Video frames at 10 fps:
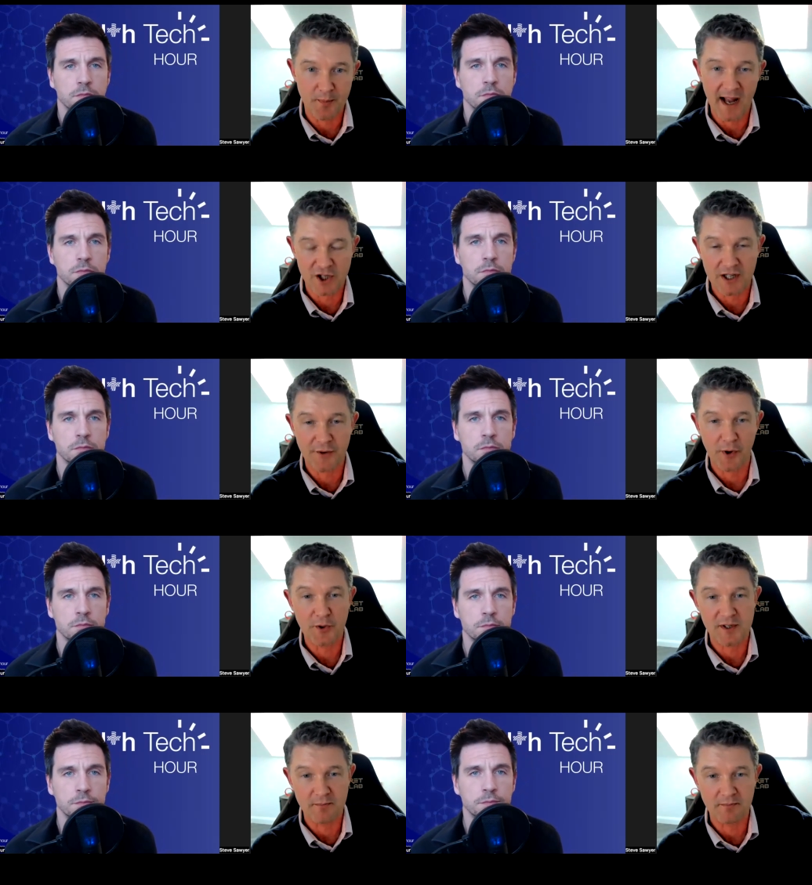Speaker 1: actually throw
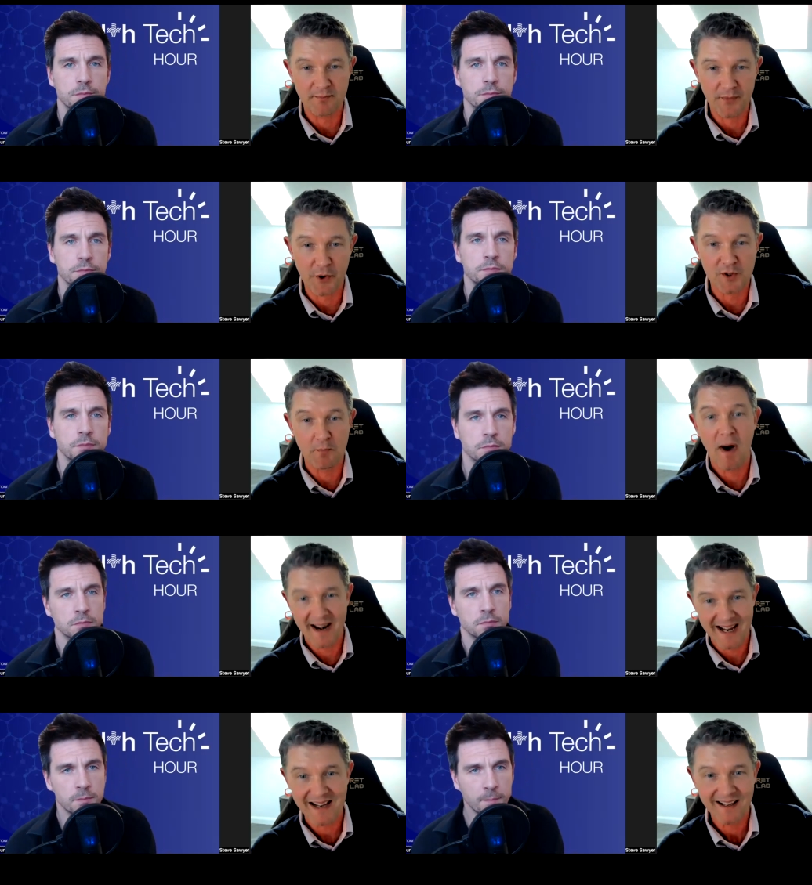some throw some
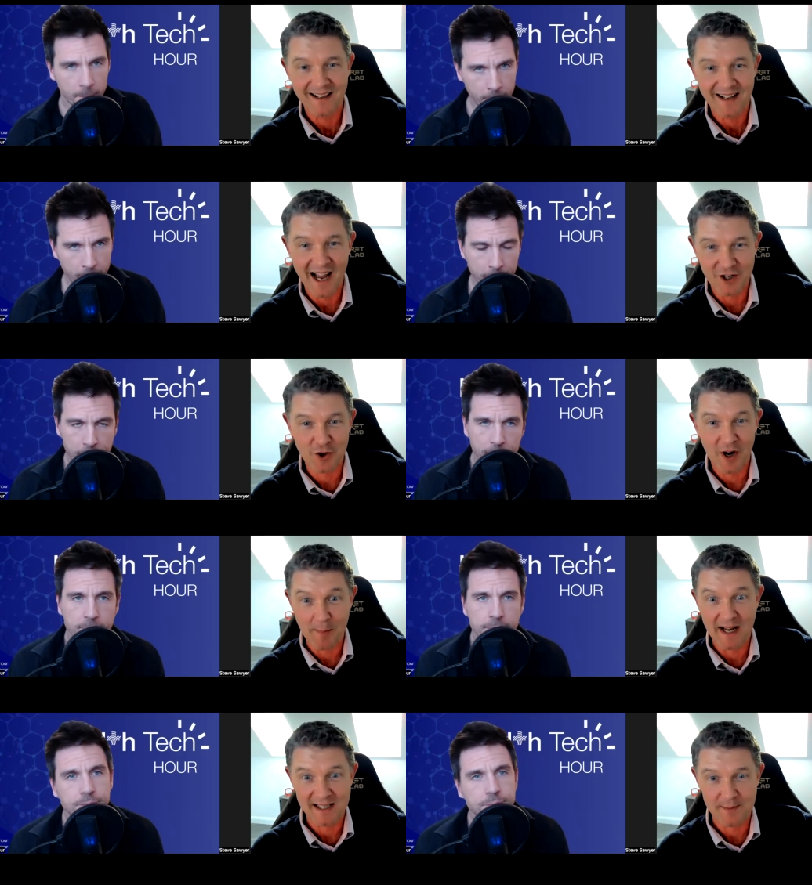money at trying to
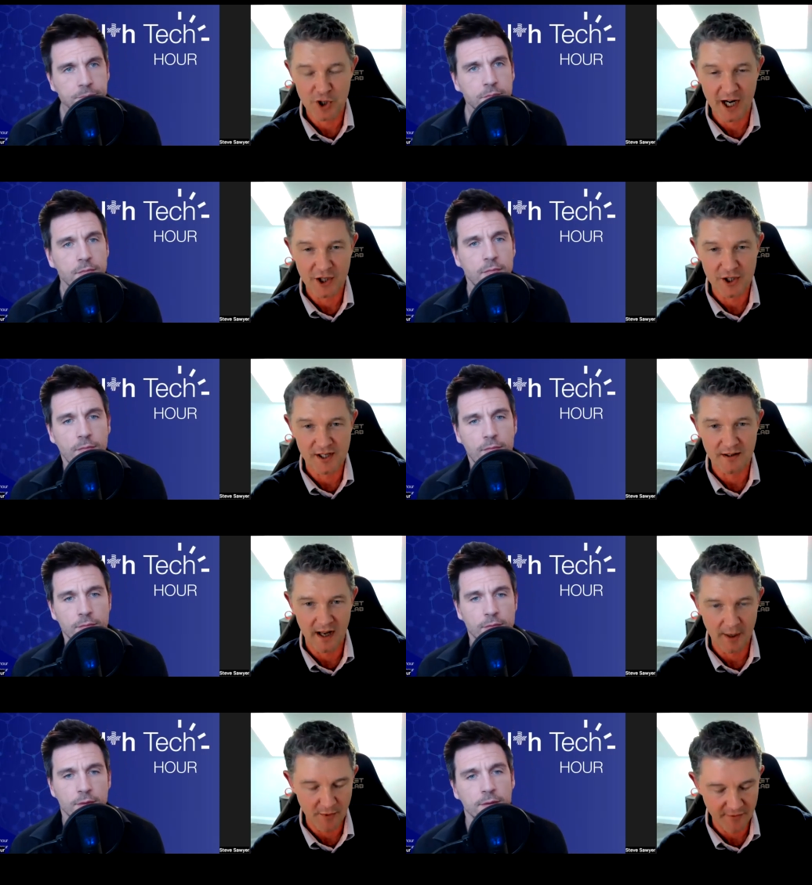make some changes and,
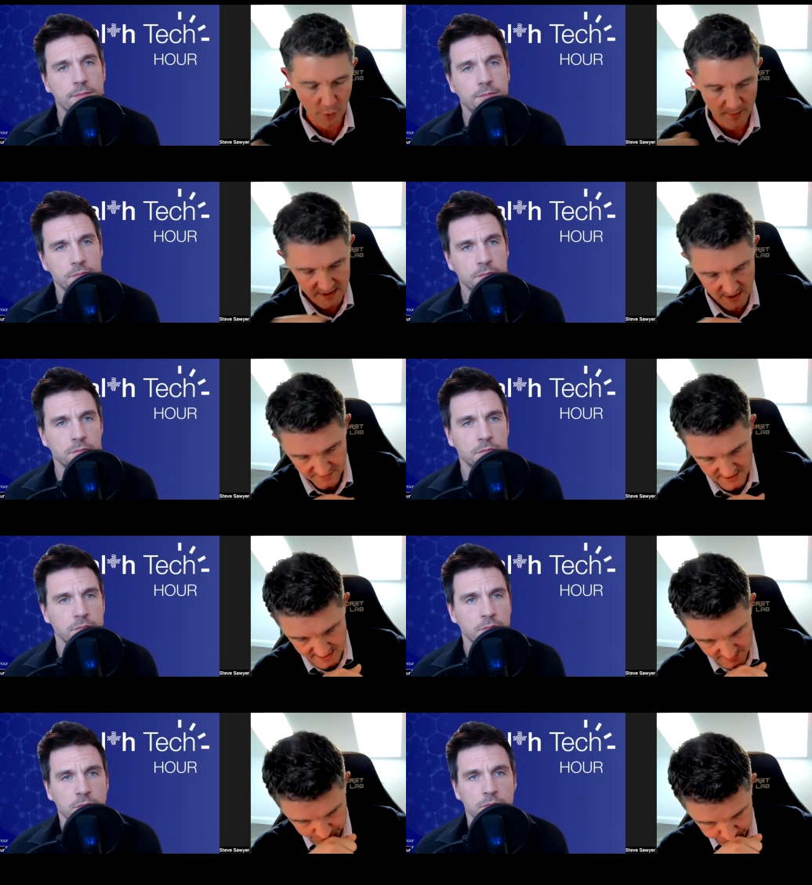and reforming
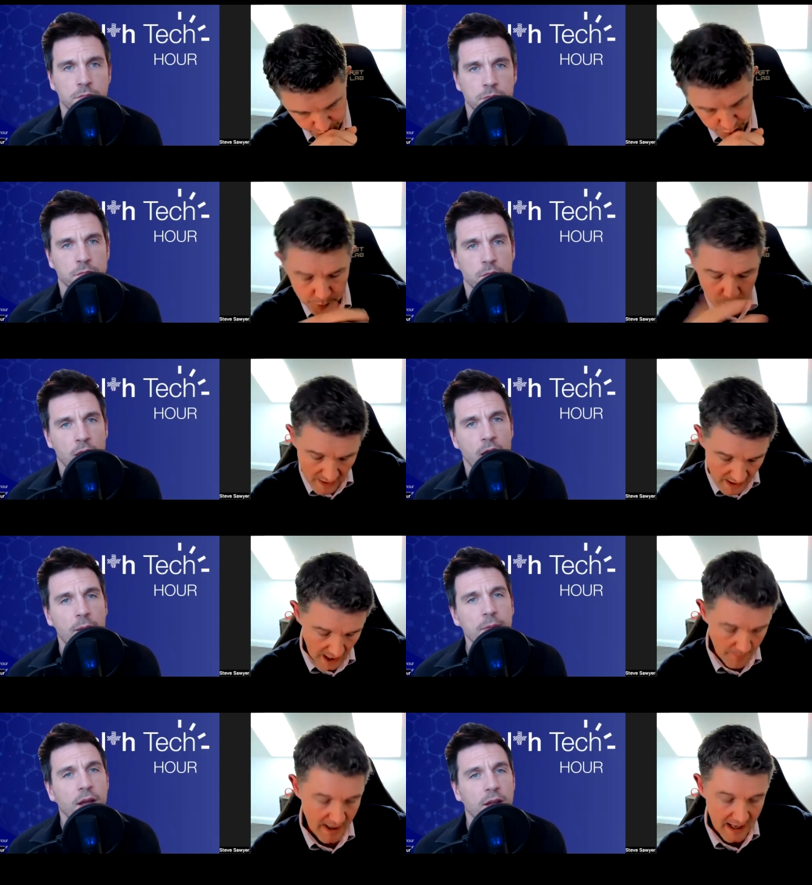services. Um, I
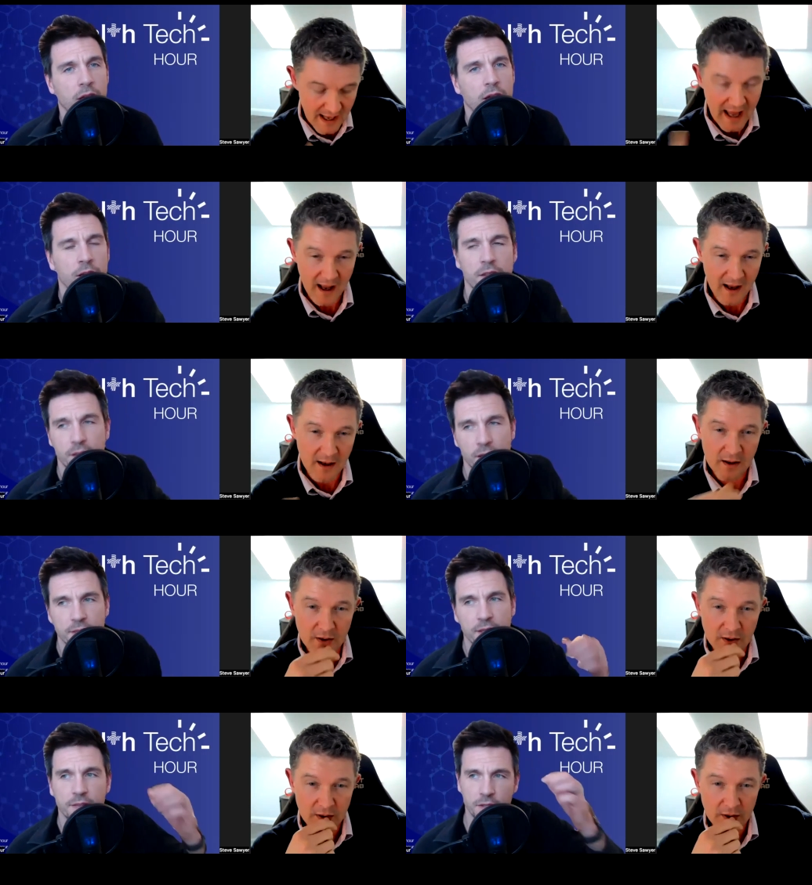mean,
Speaker 2: and I, and I, I
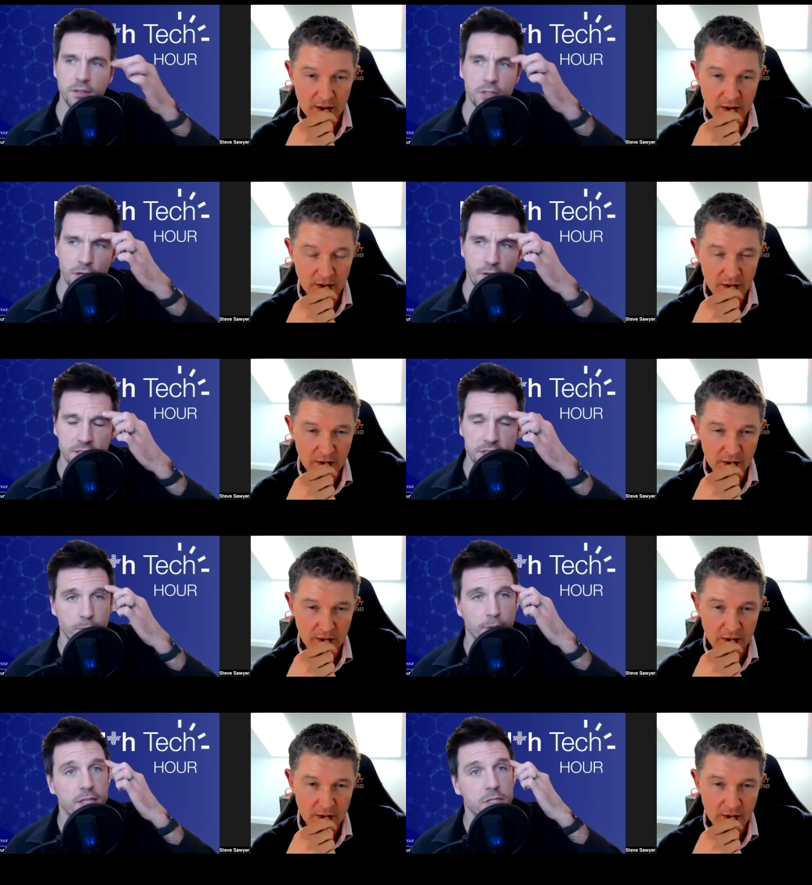think that you know there's a
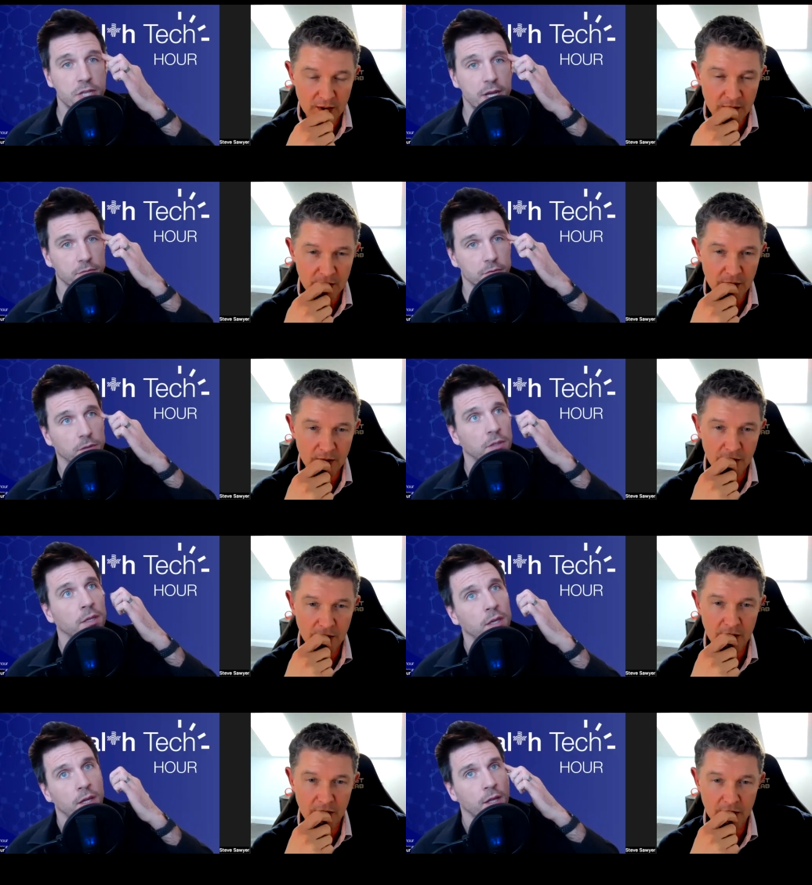pretty general
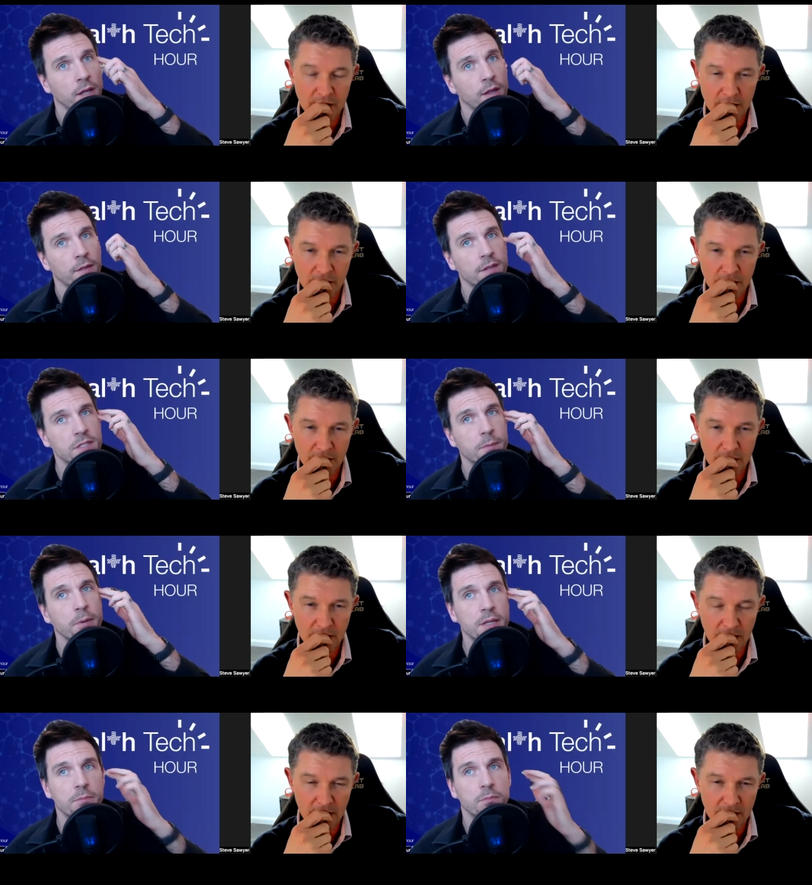there's a
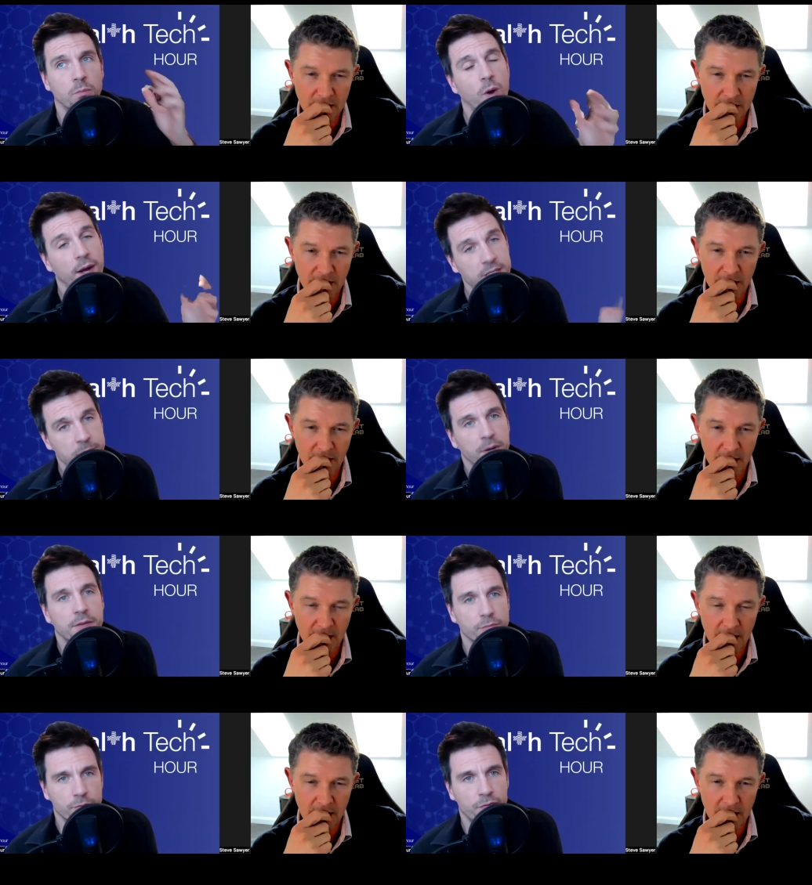pretty widespread
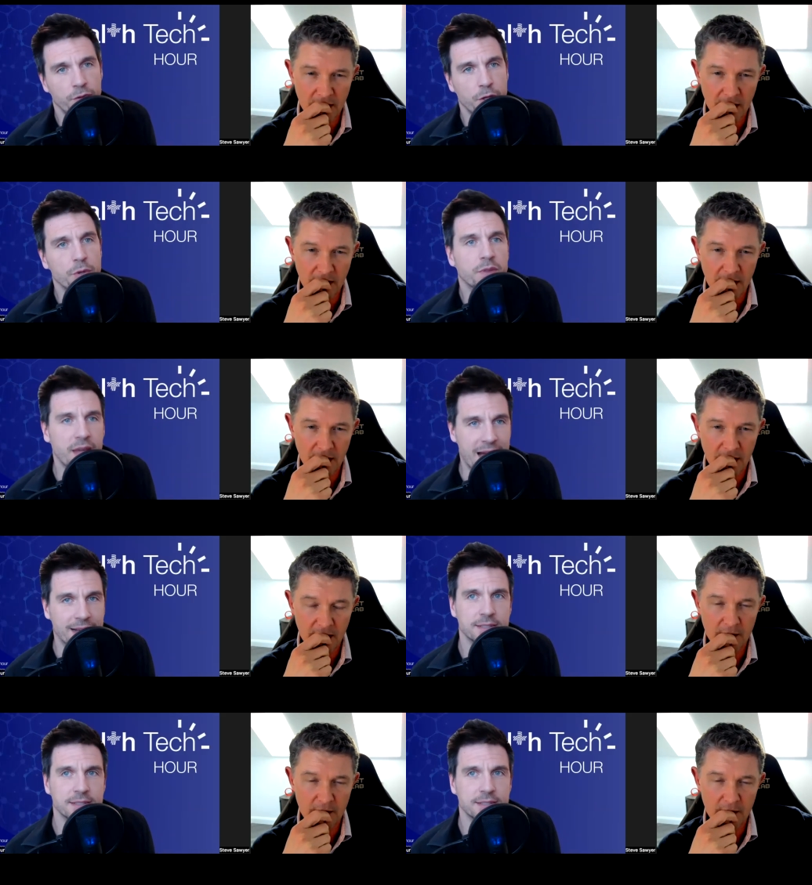view that